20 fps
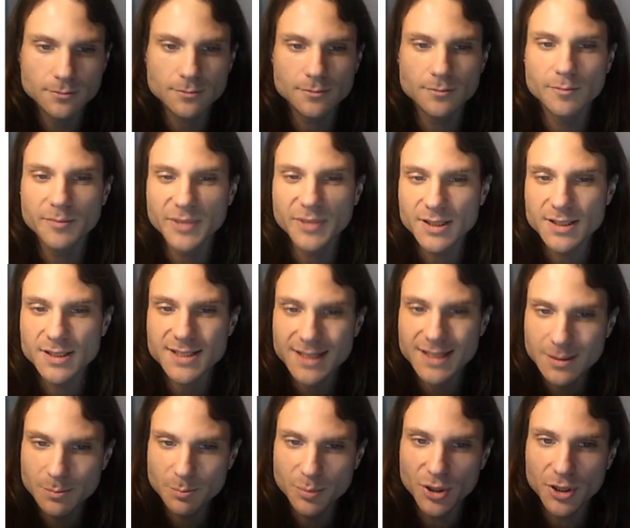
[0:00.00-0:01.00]
because
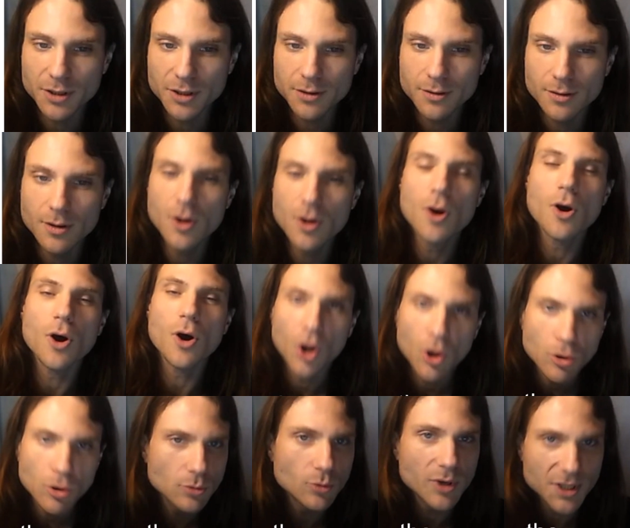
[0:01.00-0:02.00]
input
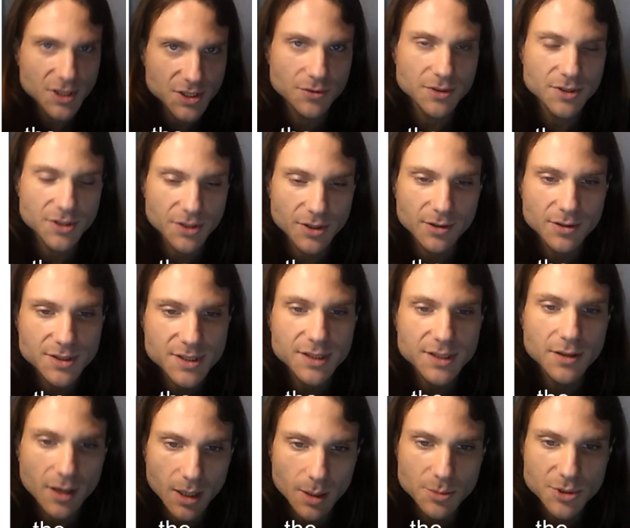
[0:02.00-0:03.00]
always returns an
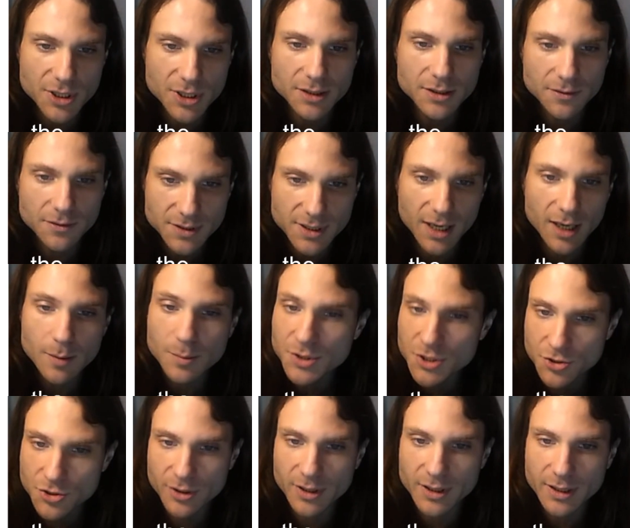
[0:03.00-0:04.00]
object of type
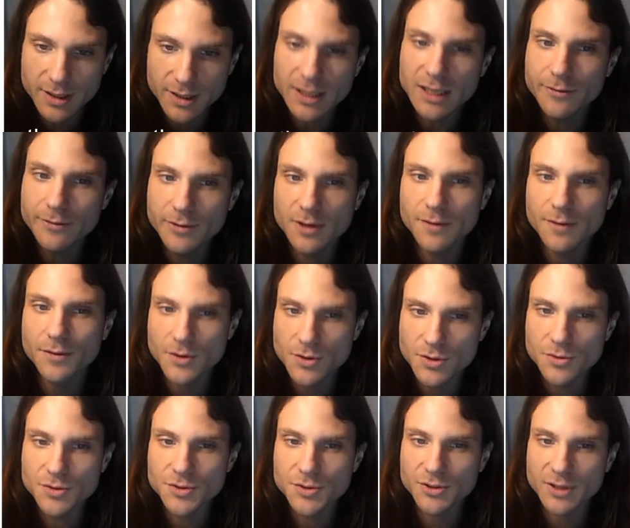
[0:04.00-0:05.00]
string, even if the
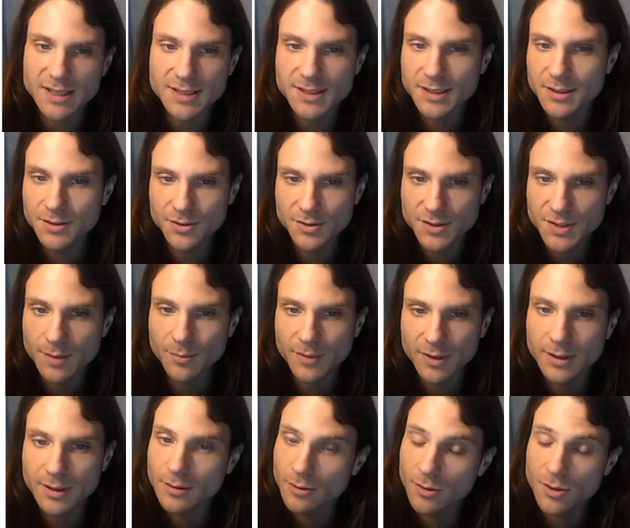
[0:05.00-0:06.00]
user has entered something
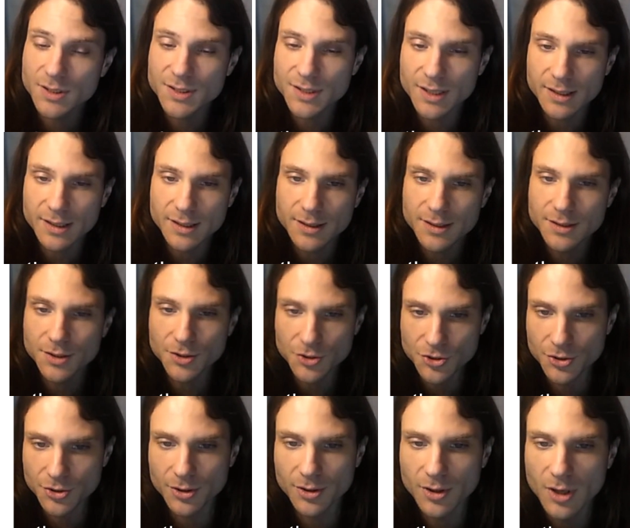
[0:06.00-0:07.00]
that looks like an integer.
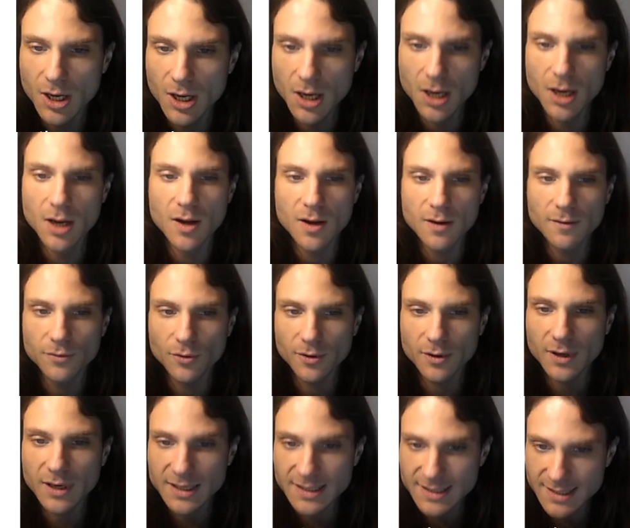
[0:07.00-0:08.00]
For
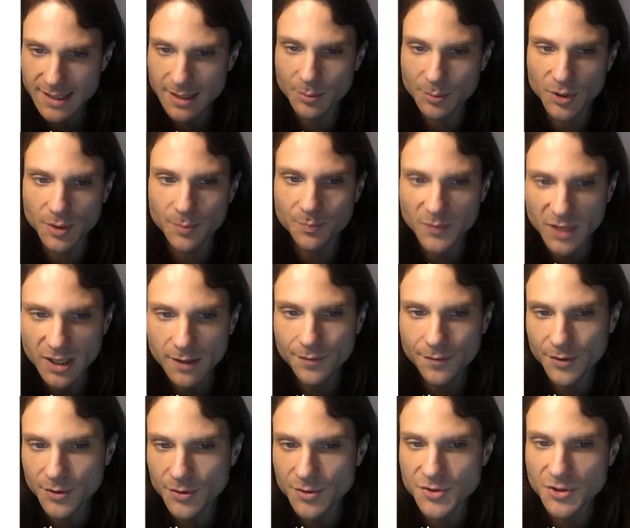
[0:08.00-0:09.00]
example, if the
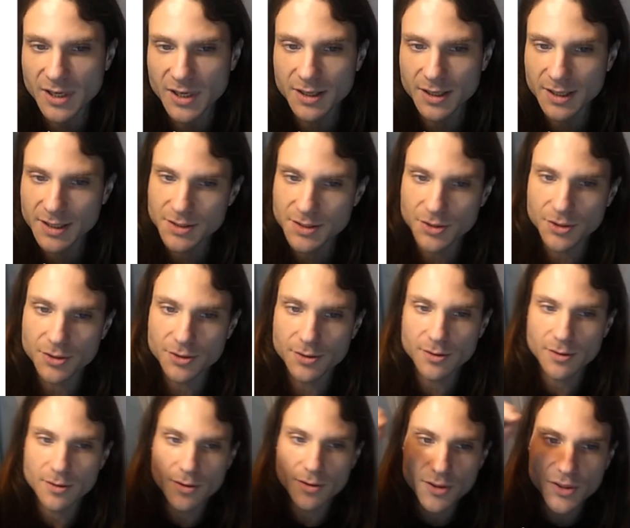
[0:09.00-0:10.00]
user had entered
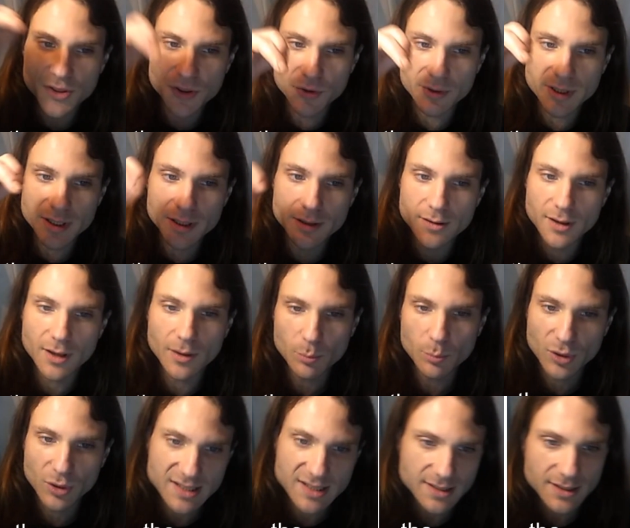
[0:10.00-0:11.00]
3 and
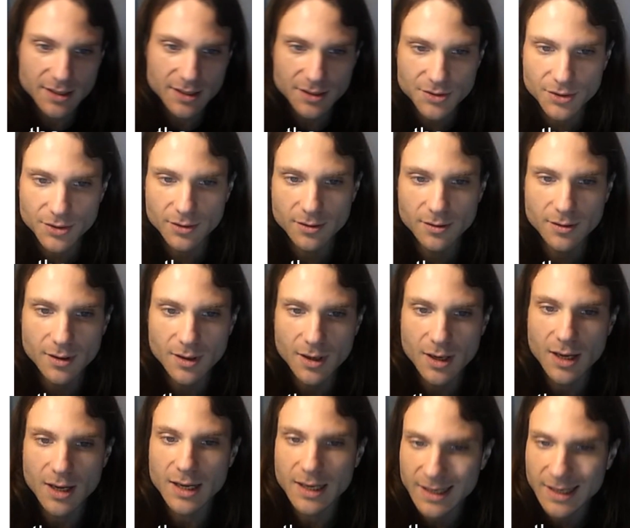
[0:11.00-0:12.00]
pressed enter,
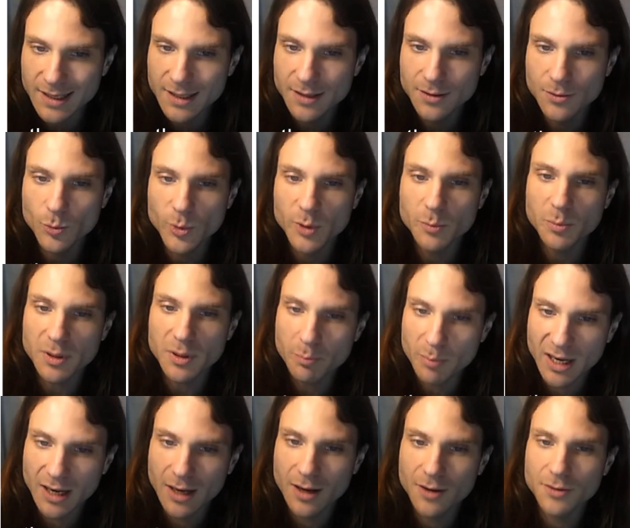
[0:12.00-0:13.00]
in would be
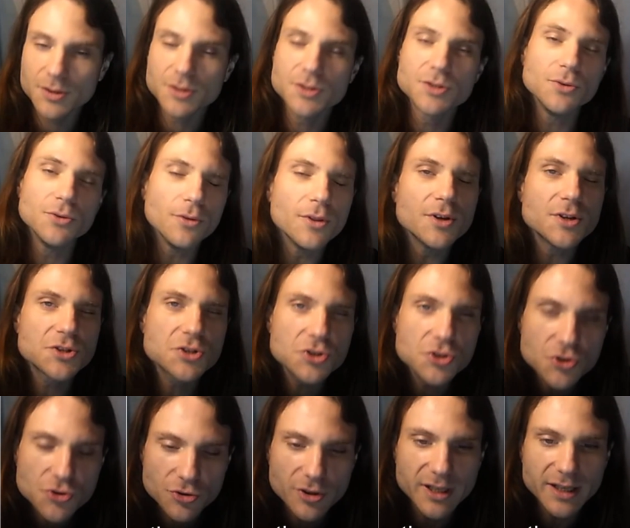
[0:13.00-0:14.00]
bound to the
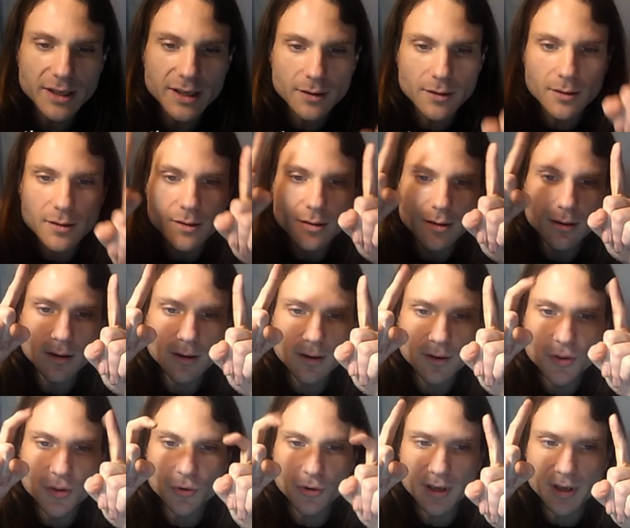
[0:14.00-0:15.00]
string
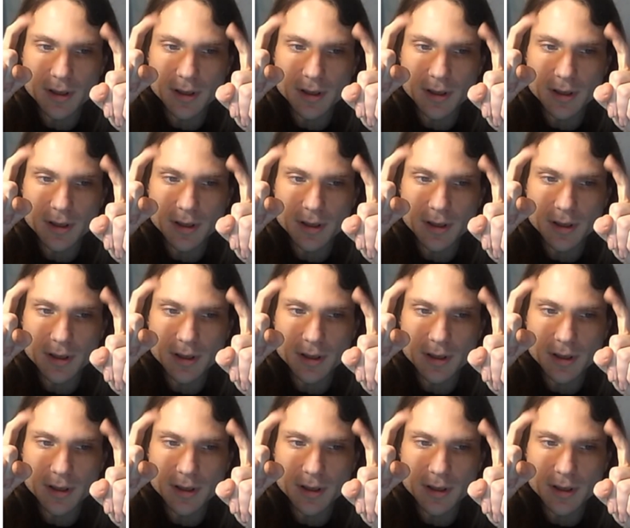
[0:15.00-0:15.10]
3,